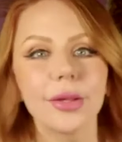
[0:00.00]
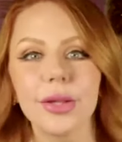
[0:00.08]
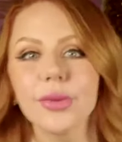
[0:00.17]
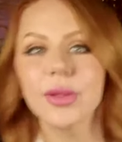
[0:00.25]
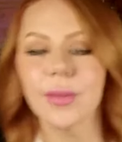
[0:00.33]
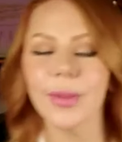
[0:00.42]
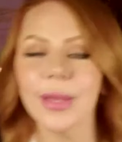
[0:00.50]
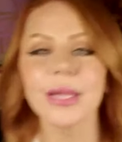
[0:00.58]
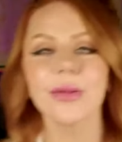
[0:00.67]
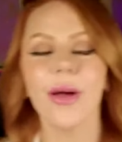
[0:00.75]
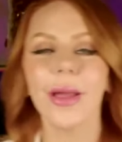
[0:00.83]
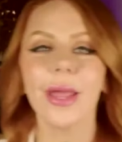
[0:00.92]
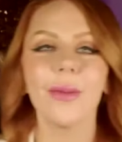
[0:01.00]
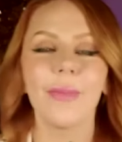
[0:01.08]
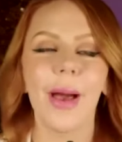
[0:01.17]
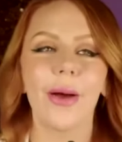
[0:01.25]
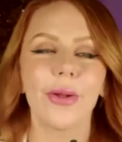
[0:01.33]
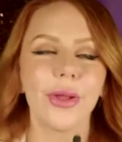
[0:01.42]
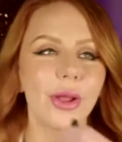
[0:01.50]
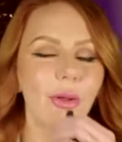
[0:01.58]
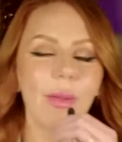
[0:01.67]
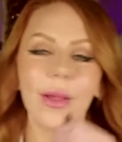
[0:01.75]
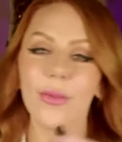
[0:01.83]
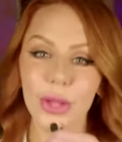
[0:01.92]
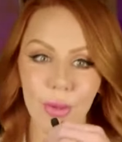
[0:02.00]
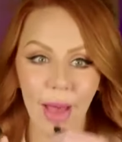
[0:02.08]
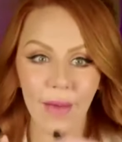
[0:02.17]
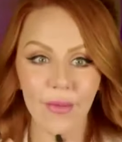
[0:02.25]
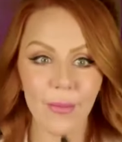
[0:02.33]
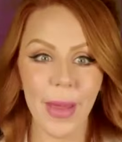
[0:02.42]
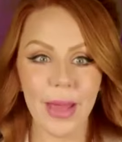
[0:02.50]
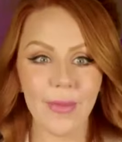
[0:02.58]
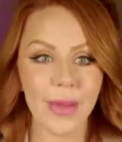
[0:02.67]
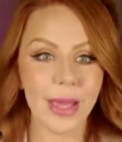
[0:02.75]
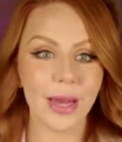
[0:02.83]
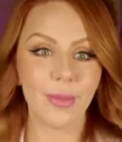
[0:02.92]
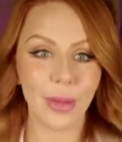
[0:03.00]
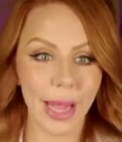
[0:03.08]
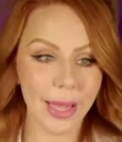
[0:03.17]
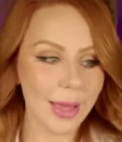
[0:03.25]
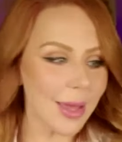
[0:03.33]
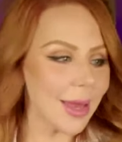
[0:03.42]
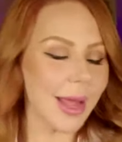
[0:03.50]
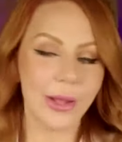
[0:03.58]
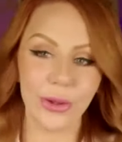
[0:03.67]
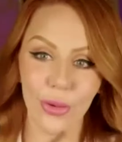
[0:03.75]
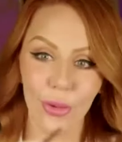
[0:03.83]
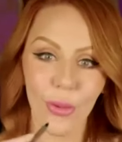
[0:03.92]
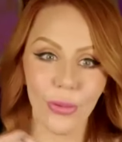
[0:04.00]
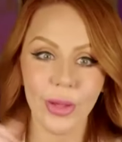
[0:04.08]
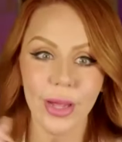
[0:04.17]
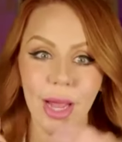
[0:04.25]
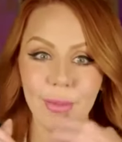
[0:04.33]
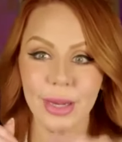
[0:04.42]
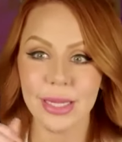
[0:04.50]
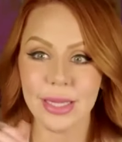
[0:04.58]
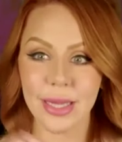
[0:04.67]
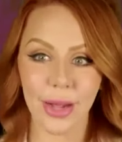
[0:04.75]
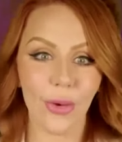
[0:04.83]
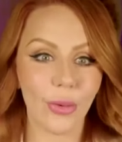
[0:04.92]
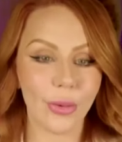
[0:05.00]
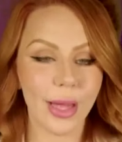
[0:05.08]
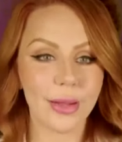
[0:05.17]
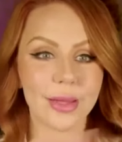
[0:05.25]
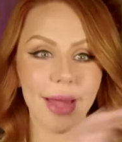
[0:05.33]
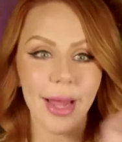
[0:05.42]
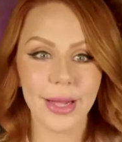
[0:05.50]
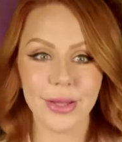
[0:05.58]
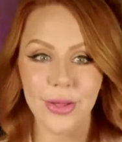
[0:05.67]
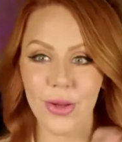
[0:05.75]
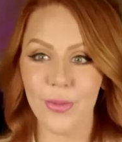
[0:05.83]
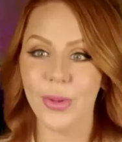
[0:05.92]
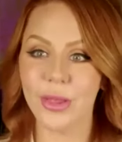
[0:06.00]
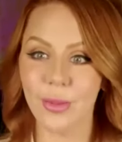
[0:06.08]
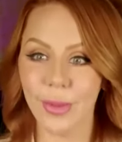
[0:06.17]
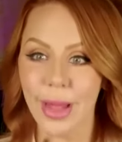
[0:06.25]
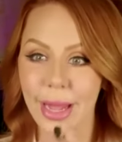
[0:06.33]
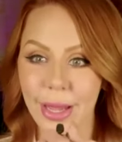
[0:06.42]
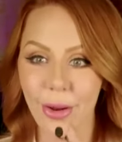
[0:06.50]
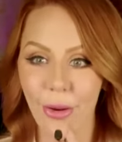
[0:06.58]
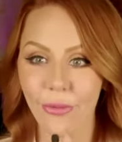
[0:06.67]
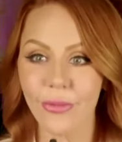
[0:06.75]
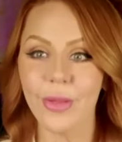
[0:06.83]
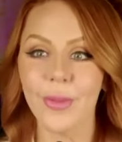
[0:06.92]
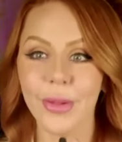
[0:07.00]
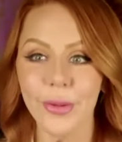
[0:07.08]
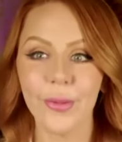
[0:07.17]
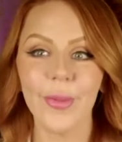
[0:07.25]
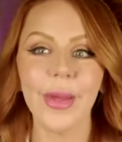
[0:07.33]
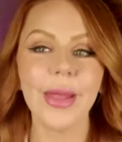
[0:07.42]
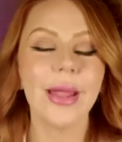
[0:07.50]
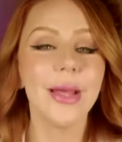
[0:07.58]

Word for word: Thank So you. somebody's talking about, you know, like when you have a baby in a blanket and you're holding them and it's like cold outside. So you put the blanket over them a little bit.